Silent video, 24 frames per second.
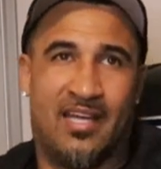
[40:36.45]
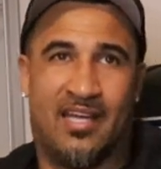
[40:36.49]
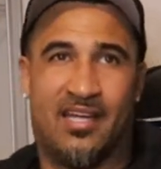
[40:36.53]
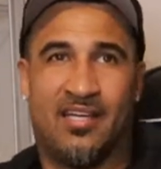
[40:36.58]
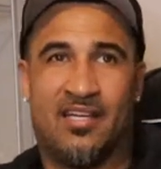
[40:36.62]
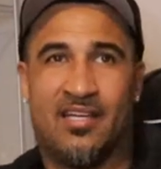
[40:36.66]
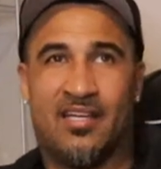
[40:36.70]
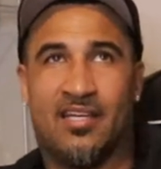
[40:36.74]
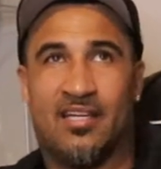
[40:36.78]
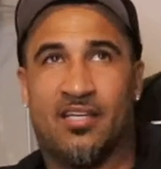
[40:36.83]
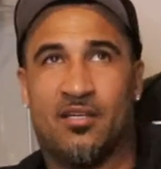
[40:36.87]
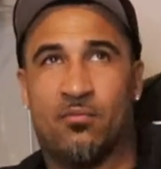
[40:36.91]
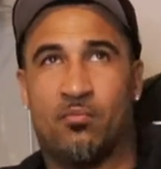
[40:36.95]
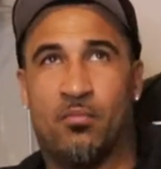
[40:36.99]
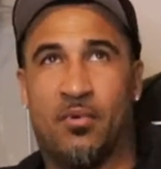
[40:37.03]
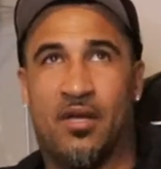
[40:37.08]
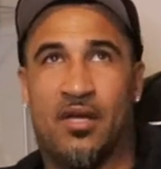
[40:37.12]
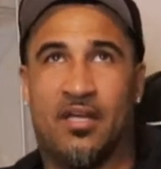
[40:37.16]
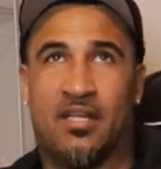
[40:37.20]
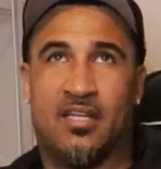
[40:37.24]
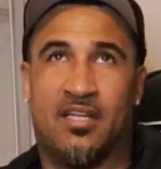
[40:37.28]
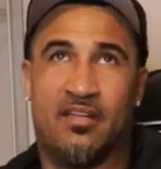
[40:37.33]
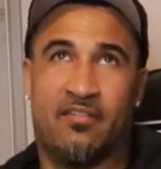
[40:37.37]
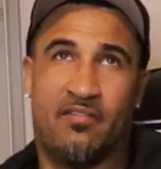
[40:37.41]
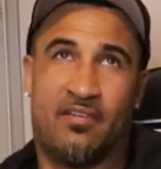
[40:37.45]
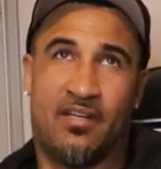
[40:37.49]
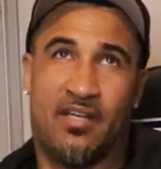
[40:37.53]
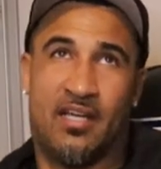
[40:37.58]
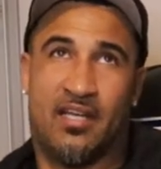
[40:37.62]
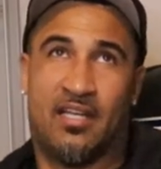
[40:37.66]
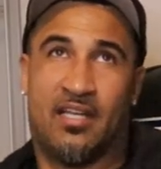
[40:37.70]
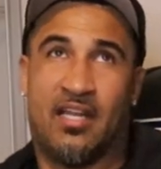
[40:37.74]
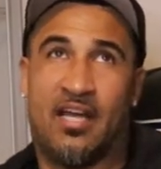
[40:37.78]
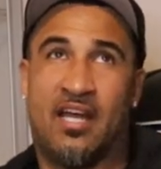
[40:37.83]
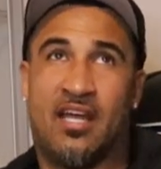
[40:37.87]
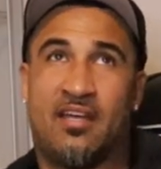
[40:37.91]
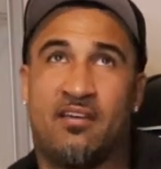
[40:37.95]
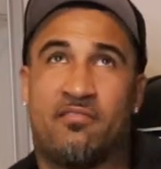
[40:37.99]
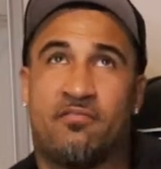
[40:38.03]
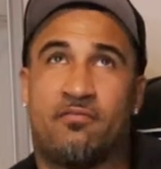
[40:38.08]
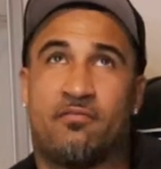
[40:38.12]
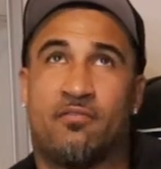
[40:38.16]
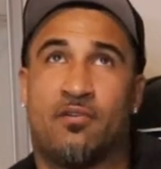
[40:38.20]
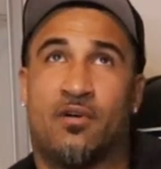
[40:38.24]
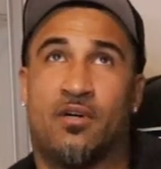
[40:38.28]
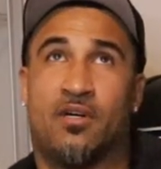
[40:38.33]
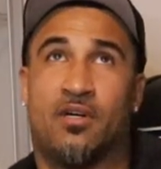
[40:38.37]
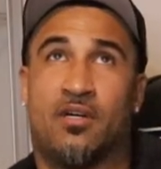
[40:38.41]
Mm. But living that life
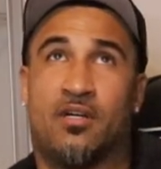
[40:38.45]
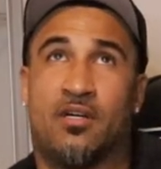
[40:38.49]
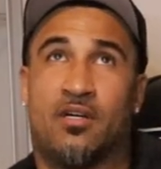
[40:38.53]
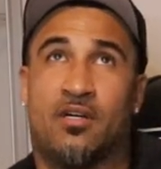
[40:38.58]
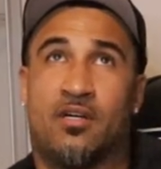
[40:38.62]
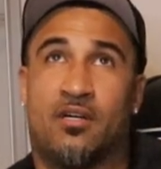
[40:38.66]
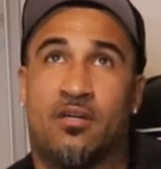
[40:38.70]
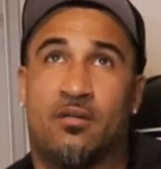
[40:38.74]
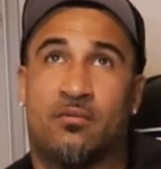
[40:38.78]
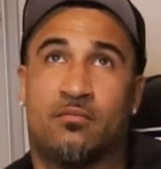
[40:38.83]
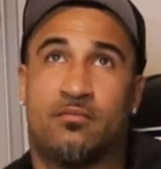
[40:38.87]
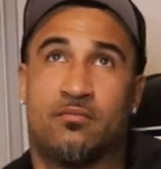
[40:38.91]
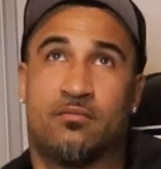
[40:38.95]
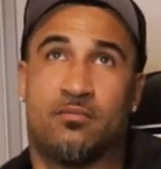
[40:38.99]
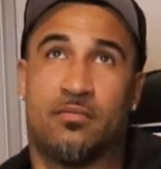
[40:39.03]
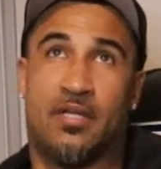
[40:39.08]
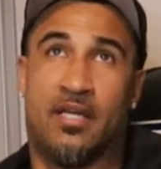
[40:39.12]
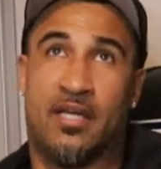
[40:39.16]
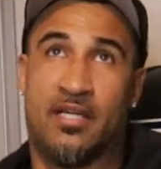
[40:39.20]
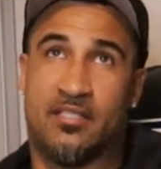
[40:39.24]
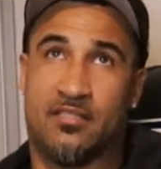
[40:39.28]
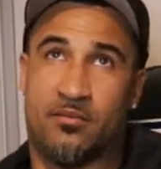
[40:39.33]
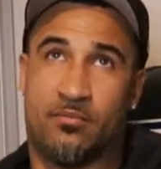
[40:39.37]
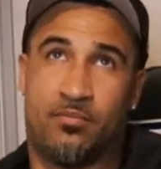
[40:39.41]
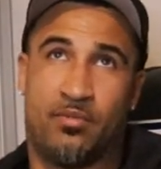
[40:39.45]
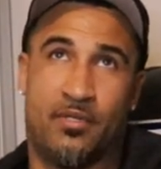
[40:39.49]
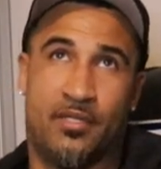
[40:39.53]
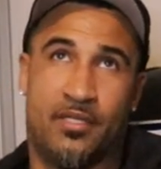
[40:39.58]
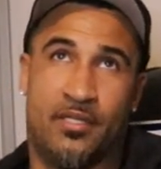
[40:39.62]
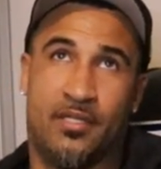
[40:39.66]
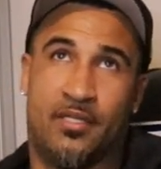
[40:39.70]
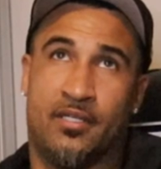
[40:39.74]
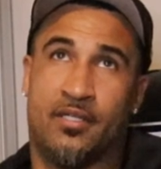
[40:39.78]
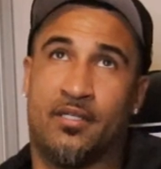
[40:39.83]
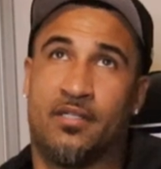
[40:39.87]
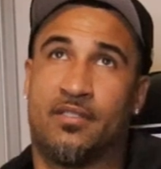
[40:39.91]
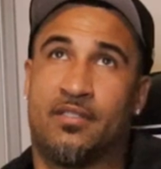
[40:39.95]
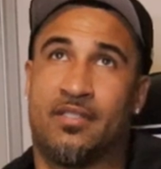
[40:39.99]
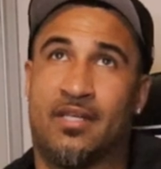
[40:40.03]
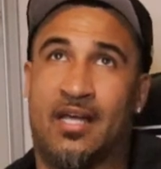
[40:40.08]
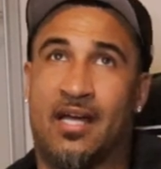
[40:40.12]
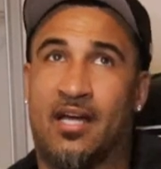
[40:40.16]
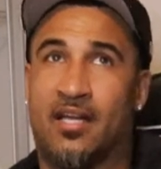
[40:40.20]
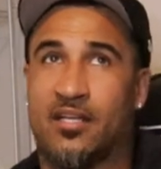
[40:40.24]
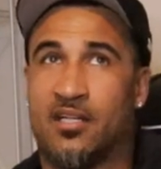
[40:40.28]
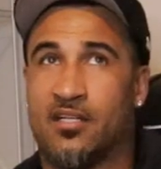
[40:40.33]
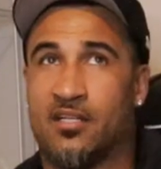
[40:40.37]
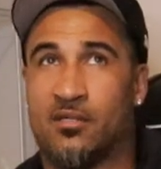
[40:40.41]
um, as a player, now
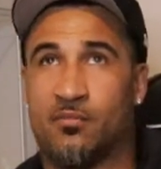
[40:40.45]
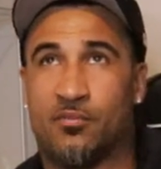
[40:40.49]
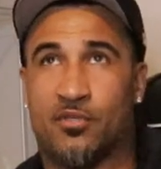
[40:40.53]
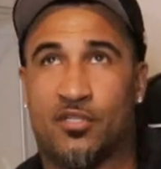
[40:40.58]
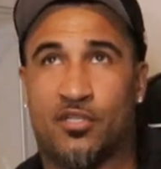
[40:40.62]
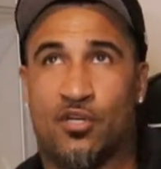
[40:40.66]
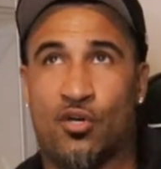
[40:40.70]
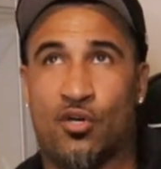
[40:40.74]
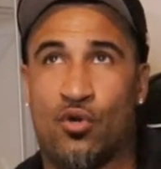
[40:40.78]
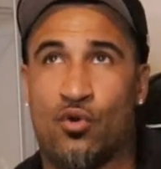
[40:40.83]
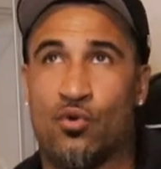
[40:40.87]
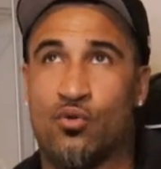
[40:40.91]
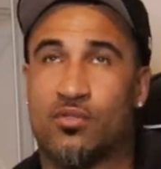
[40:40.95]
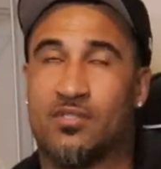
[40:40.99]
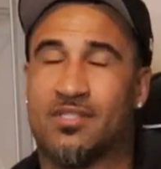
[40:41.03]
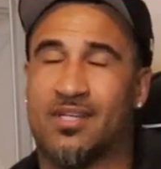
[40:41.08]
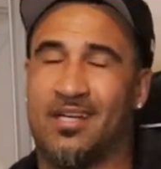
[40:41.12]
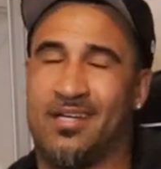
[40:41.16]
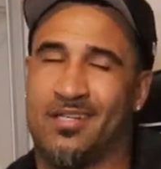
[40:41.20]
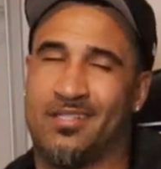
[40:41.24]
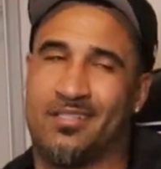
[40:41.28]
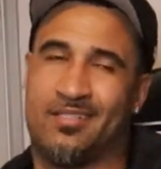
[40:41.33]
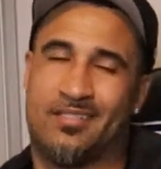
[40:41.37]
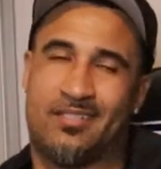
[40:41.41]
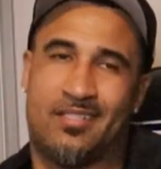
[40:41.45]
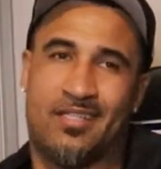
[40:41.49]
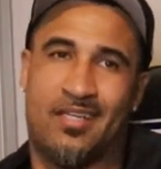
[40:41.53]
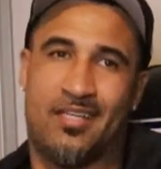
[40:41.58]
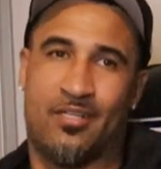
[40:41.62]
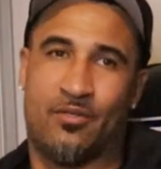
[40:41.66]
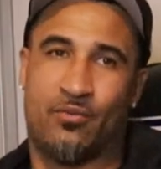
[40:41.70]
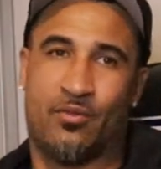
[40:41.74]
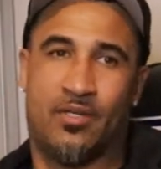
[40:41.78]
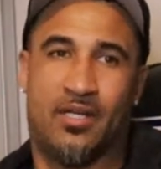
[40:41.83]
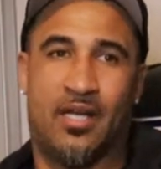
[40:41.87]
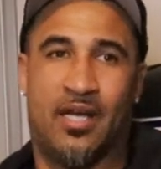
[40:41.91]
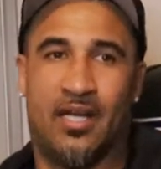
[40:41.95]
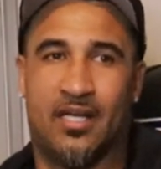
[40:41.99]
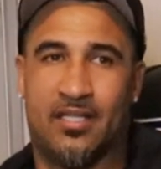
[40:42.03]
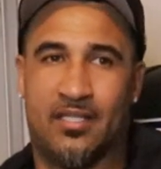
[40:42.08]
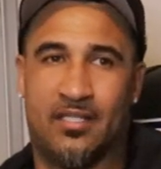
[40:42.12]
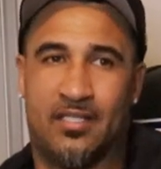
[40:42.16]
that I'm a coach, I understand the reality.